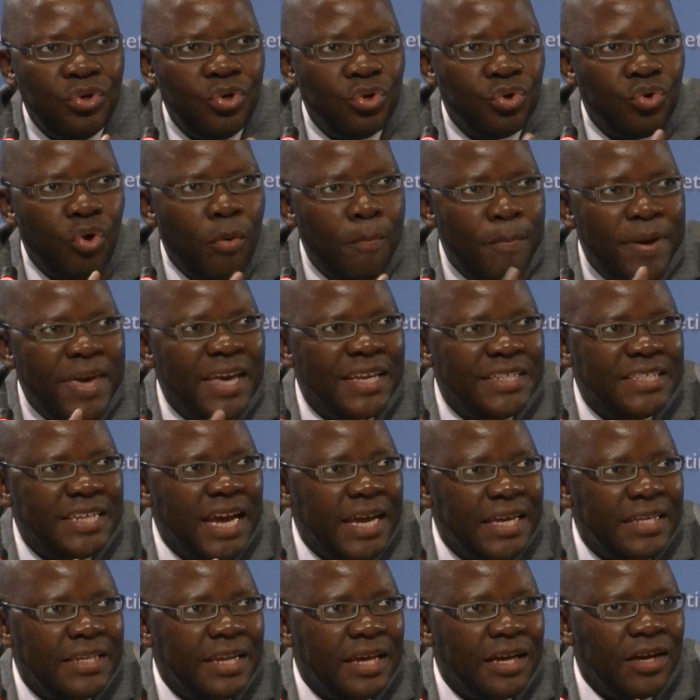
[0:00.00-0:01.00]
Compare
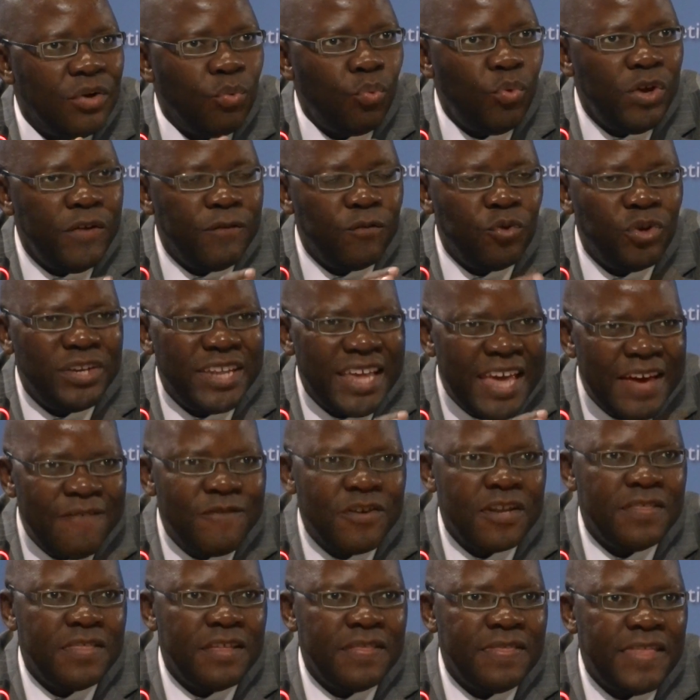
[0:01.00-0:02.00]
China, we've got
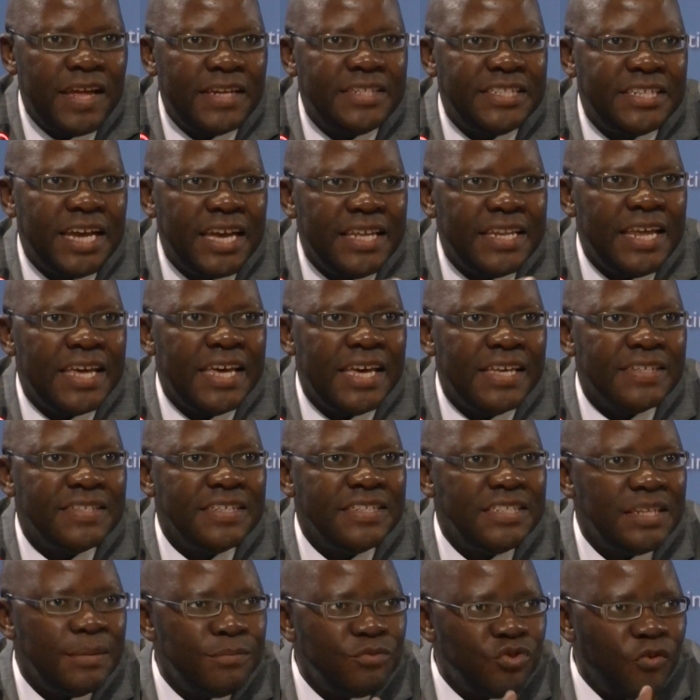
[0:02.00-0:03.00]
everything that China has
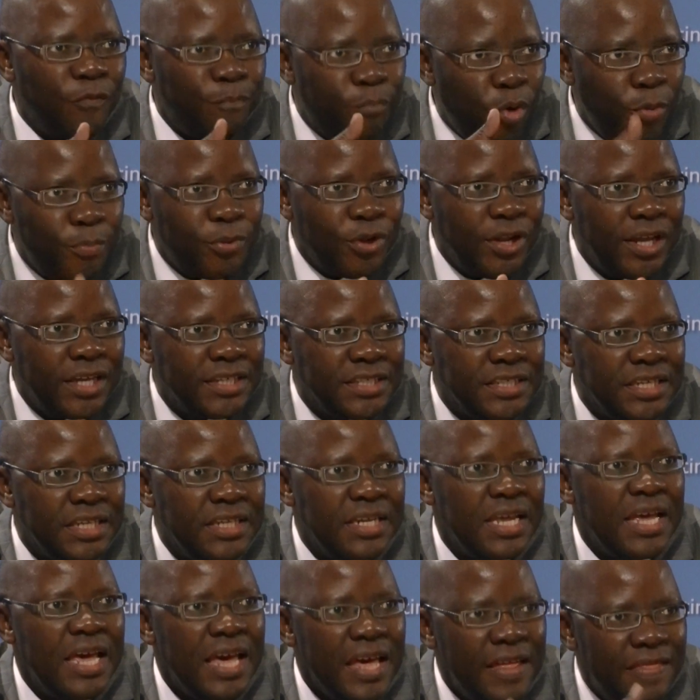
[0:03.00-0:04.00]
in terms of
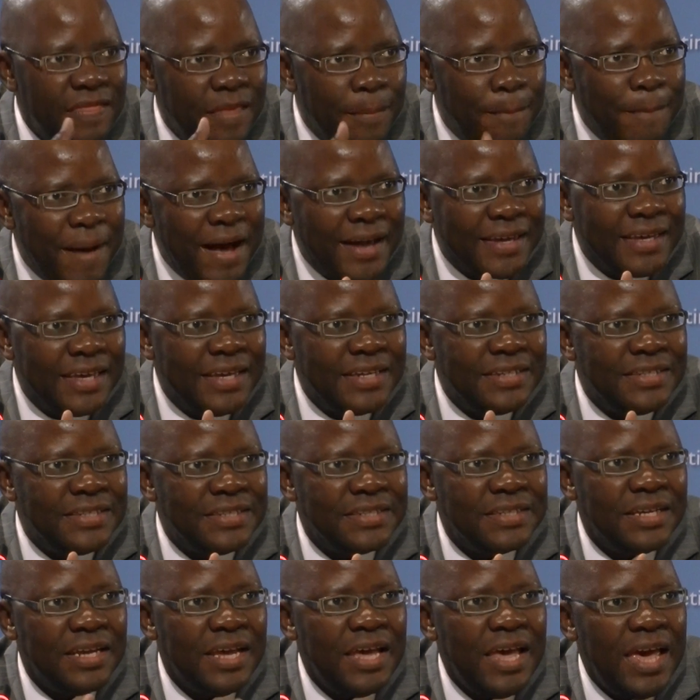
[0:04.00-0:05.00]
population, the
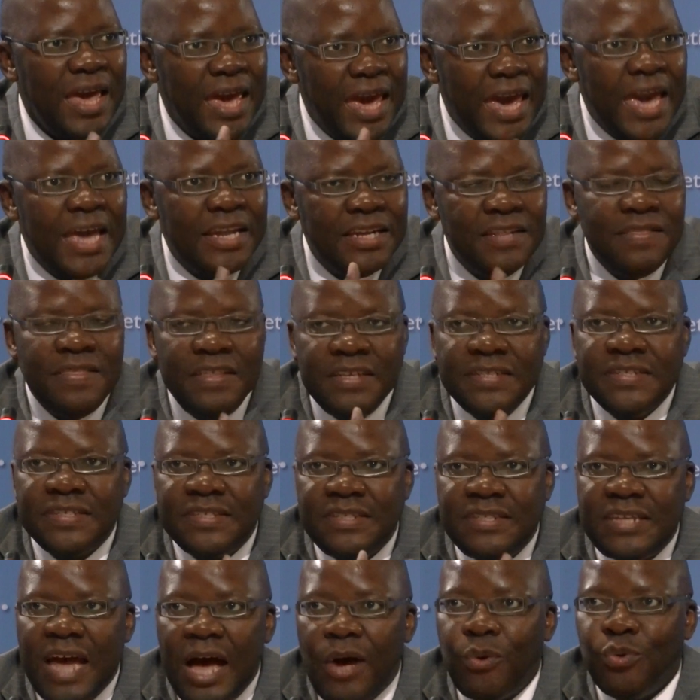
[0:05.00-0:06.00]
market, and
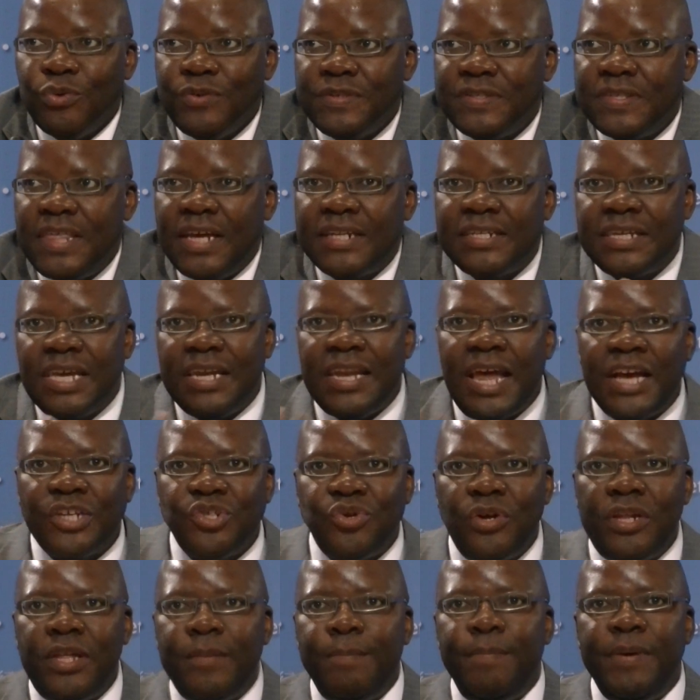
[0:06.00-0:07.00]
these towns that can
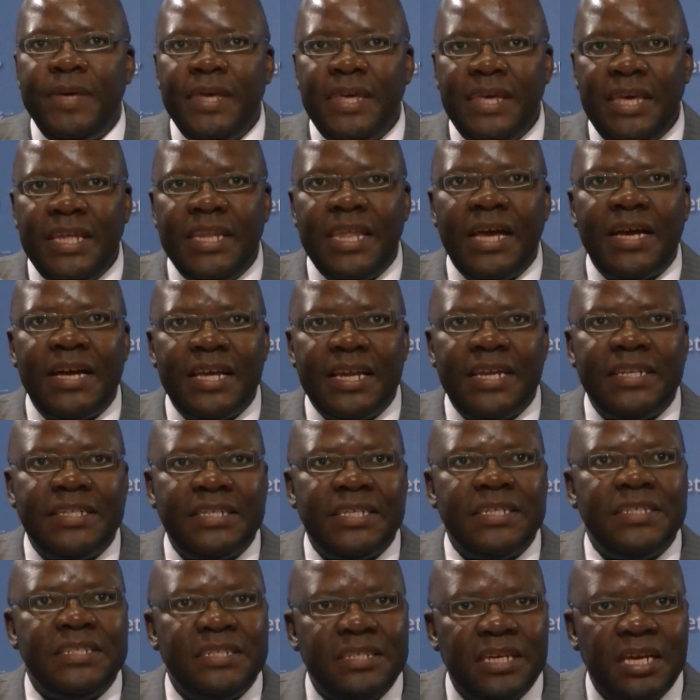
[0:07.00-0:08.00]
actually be
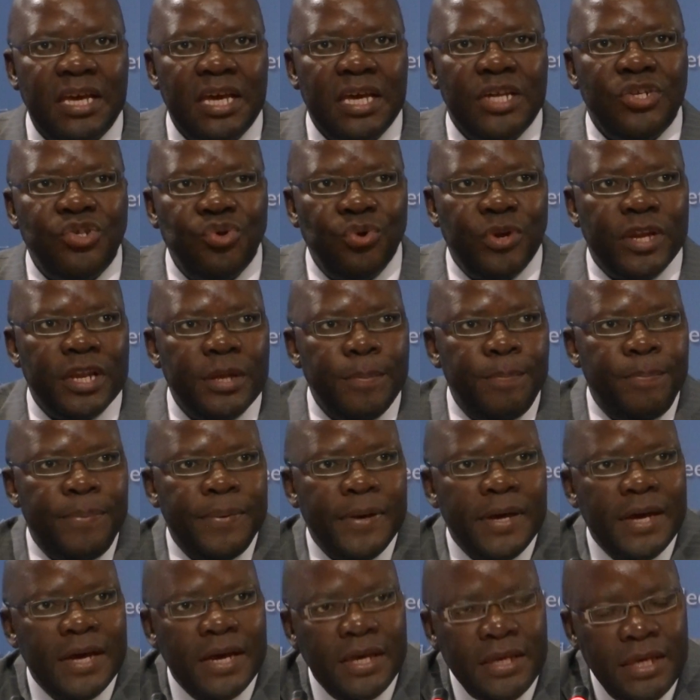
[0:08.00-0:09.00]
integrated to reap
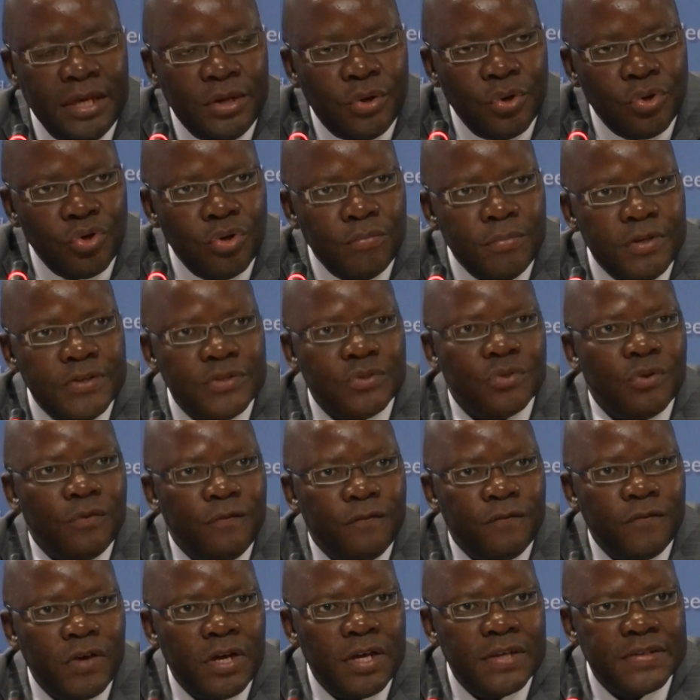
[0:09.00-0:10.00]
economies
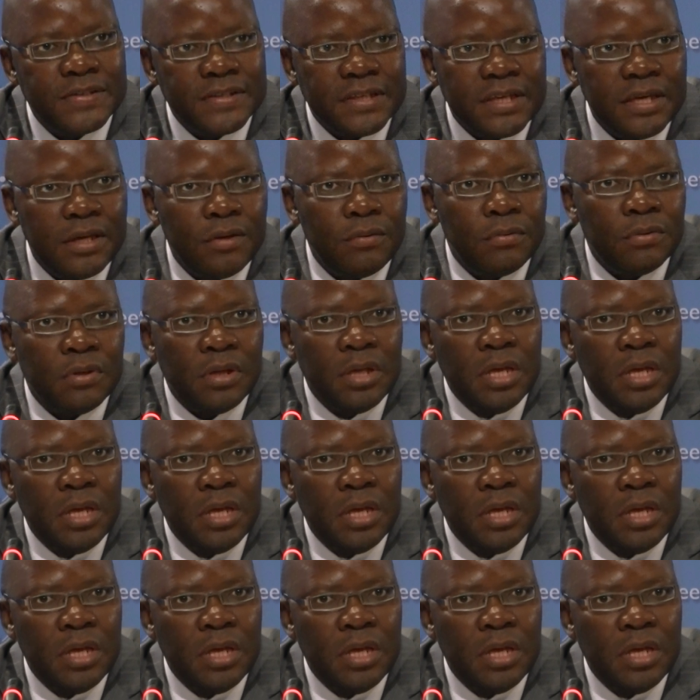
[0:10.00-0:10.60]
of scale.